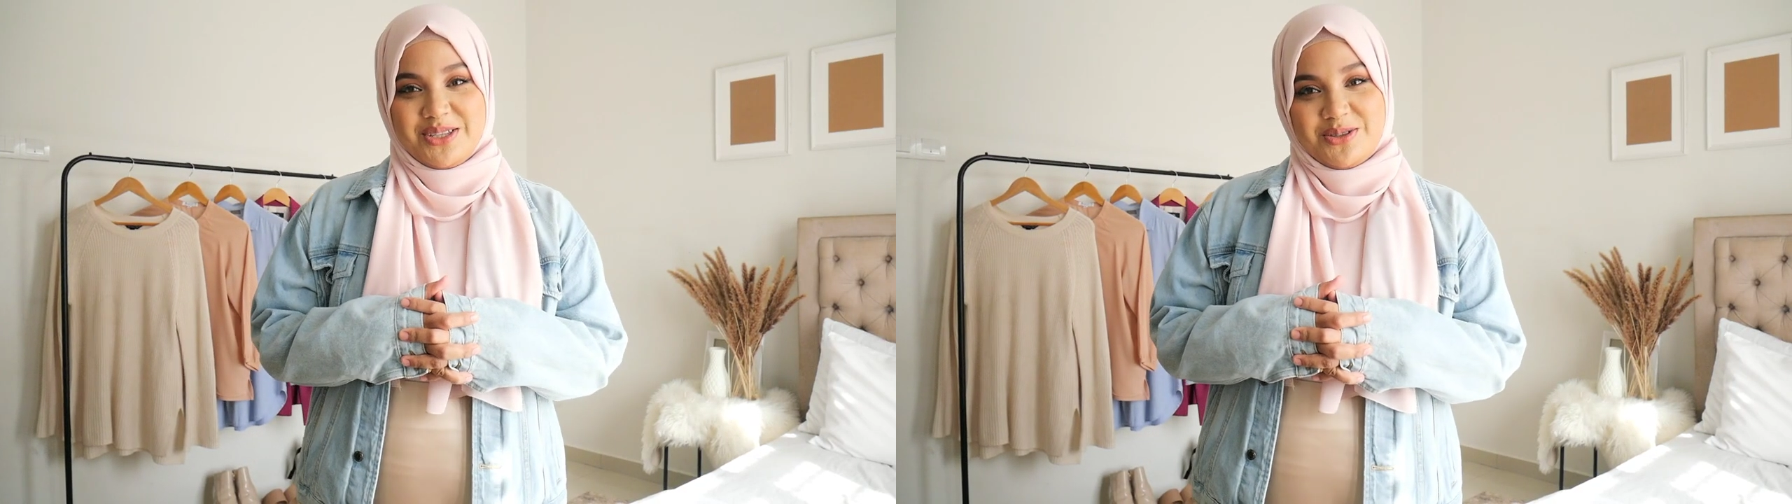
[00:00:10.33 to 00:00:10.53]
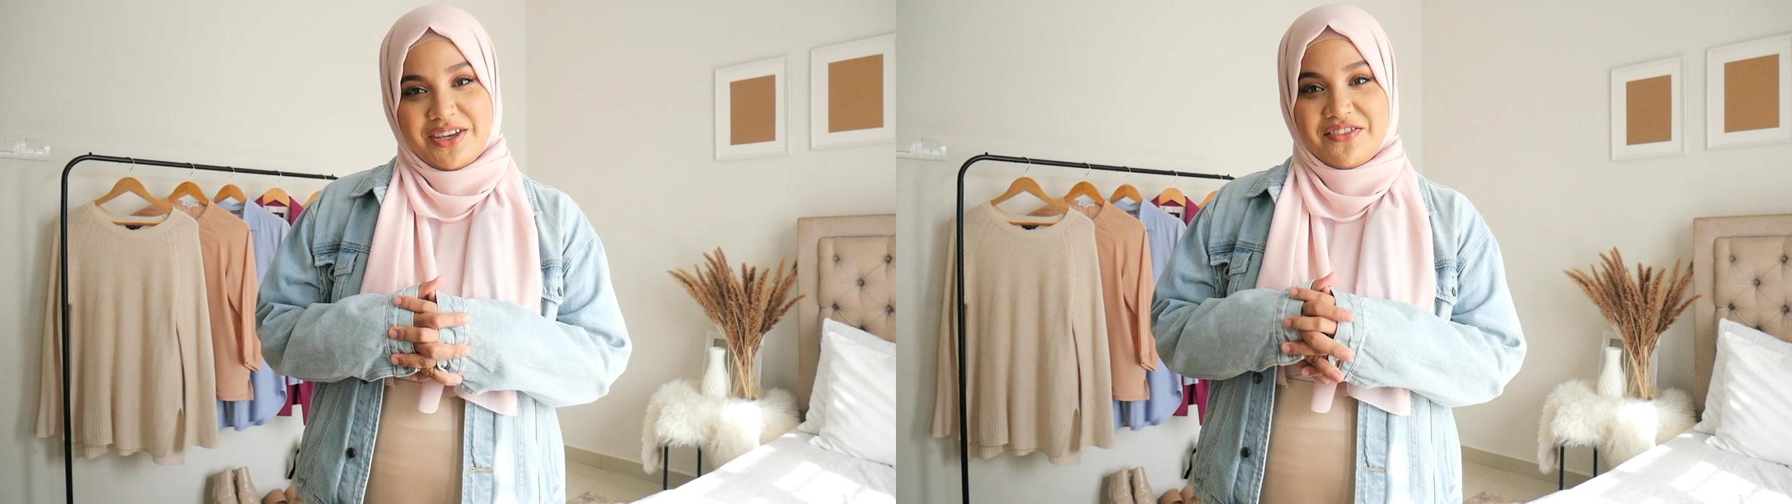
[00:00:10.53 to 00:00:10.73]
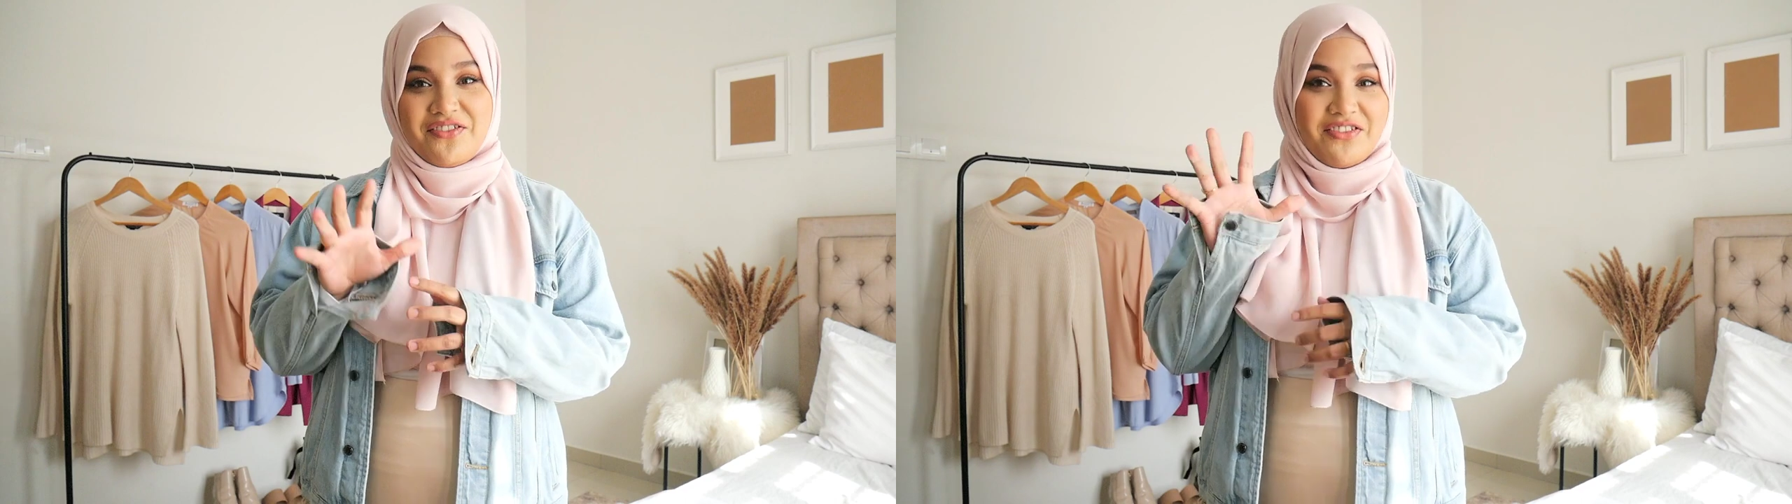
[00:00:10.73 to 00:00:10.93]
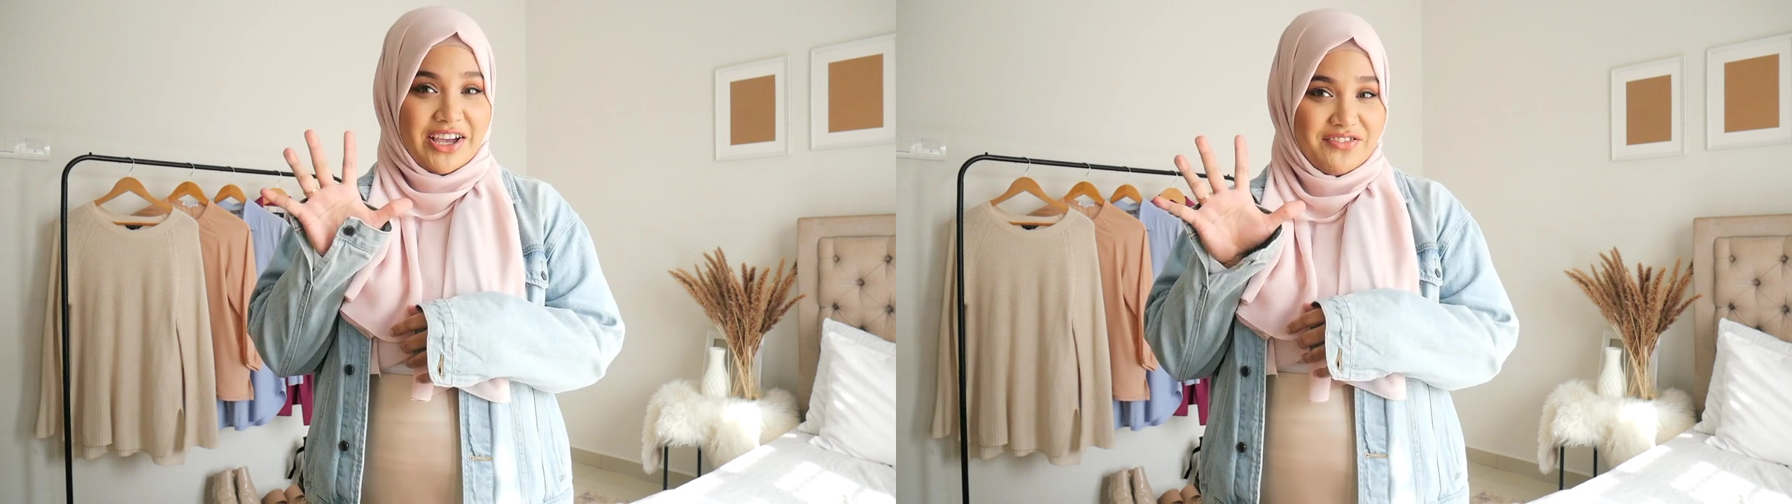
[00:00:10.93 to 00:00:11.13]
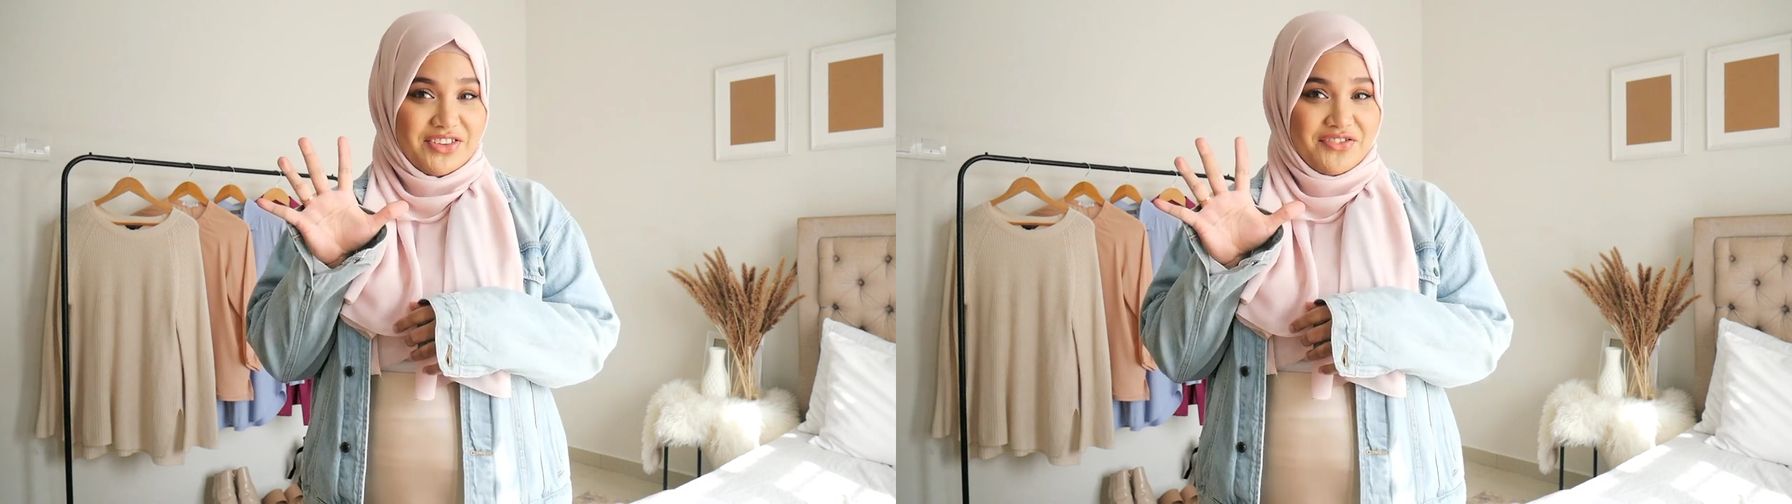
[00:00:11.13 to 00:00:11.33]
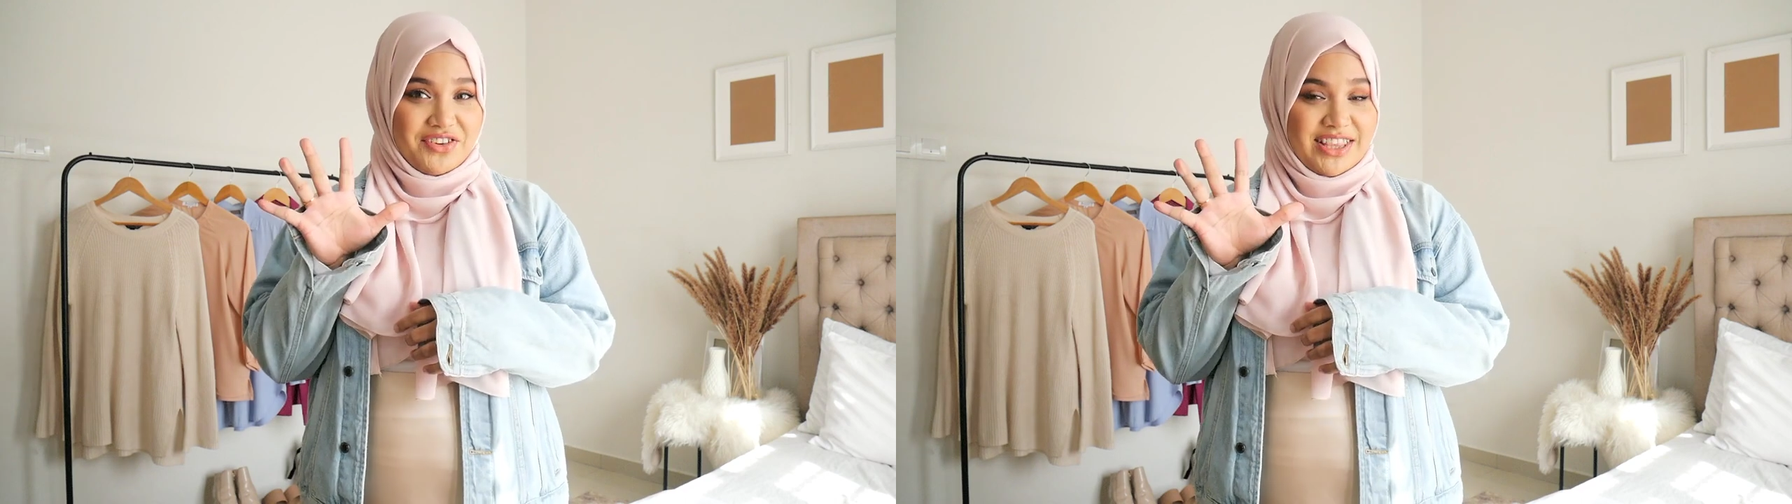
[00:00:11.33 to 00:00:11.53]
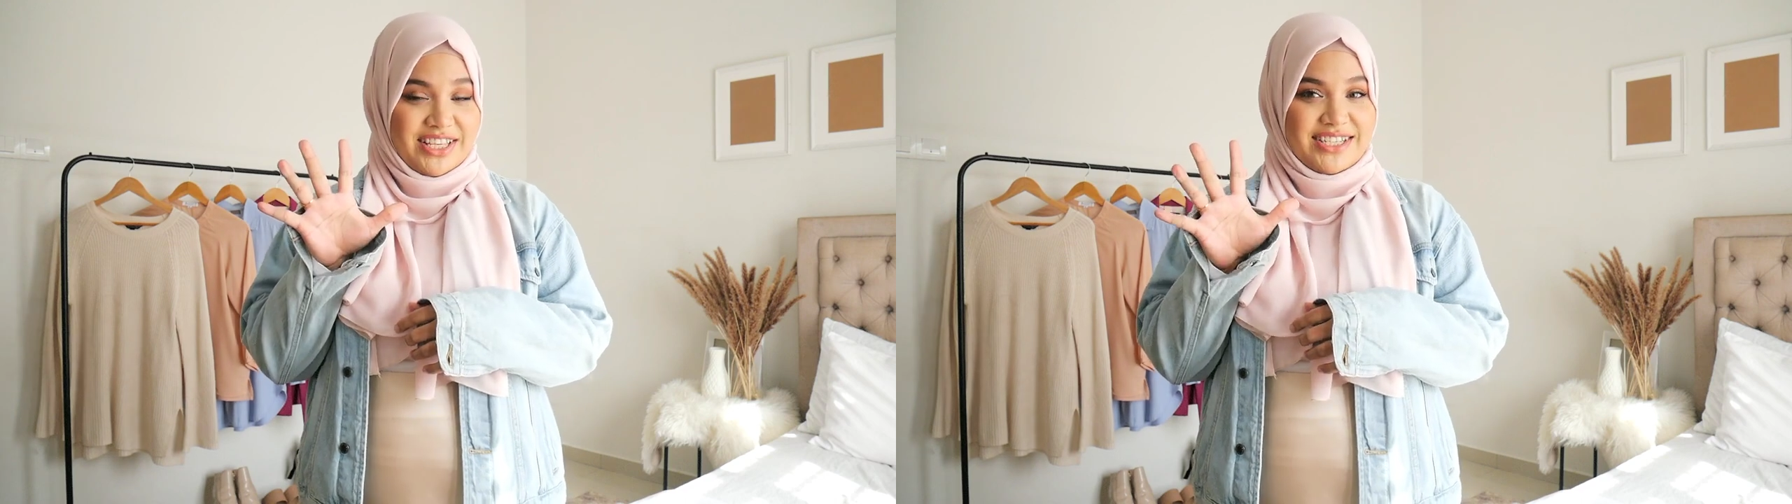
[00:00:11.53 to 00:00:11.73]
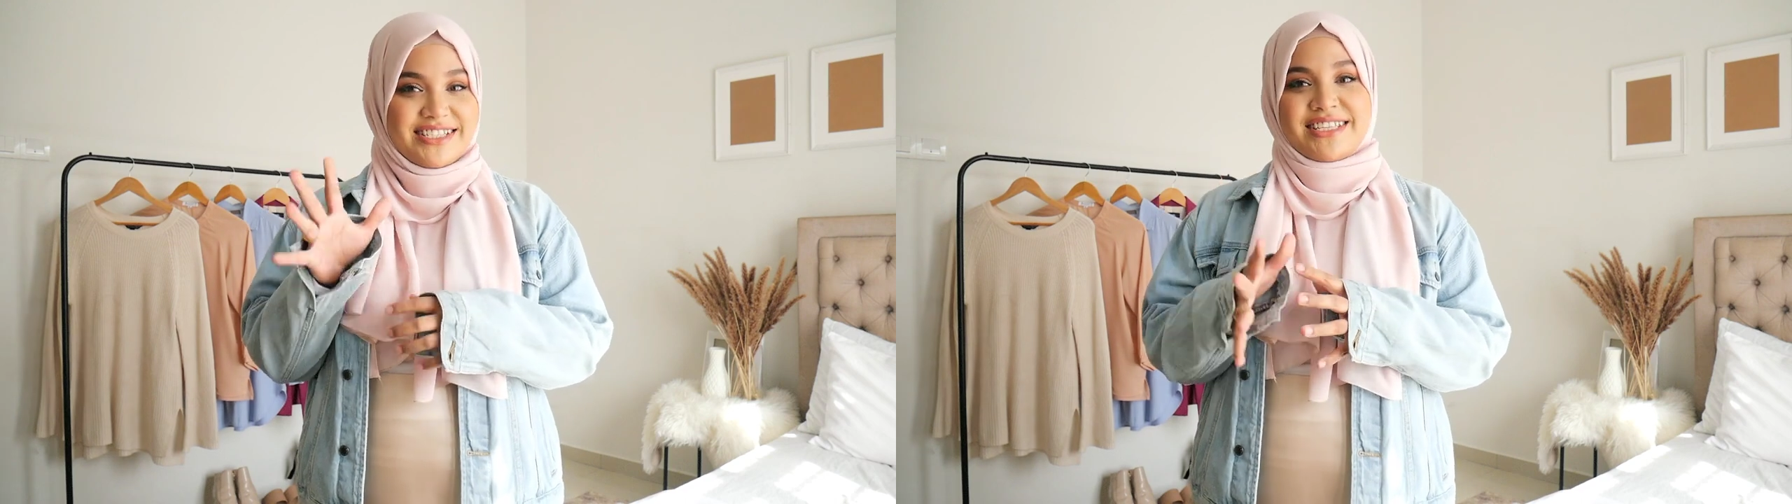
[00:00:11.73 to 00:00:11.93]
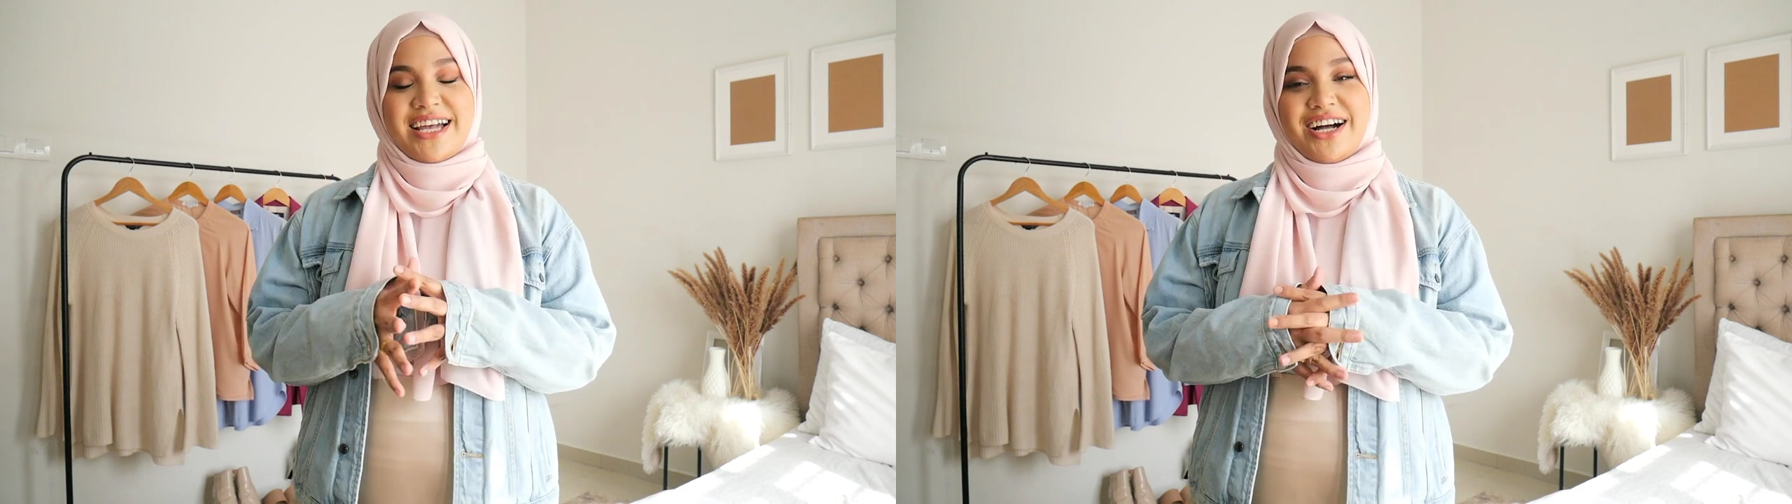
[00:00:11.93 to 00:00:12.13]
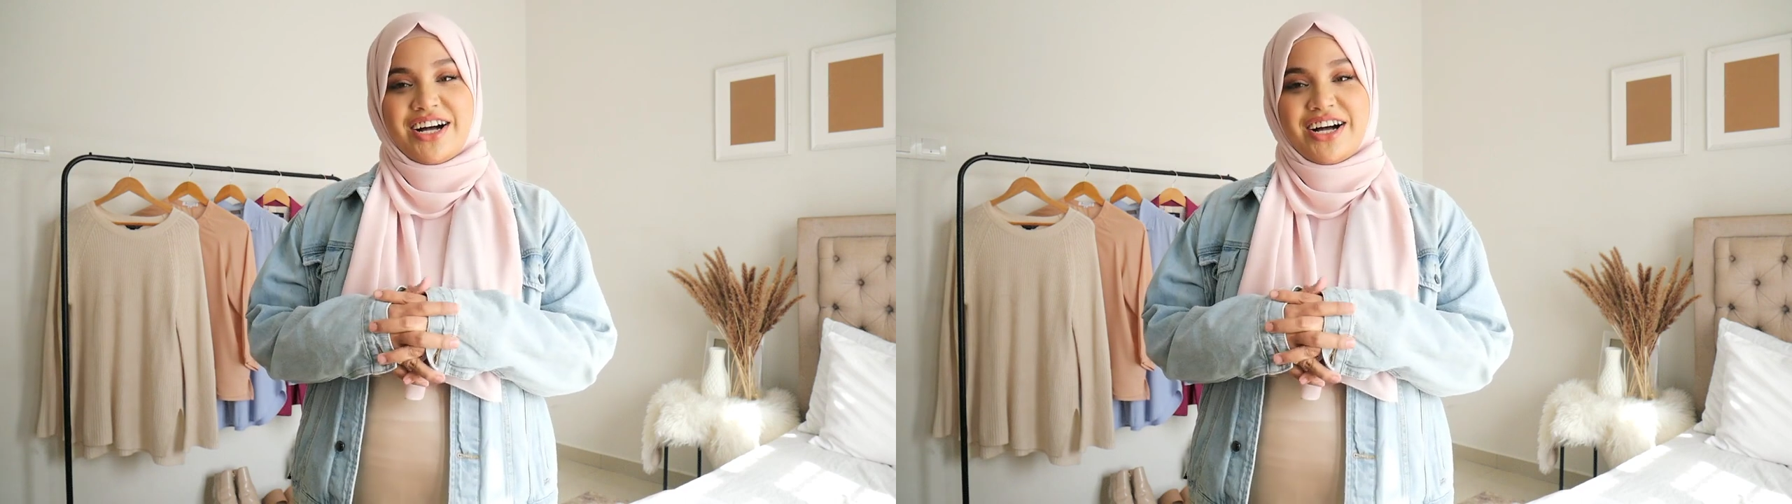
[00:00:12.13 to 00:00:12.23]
doing 5 different looks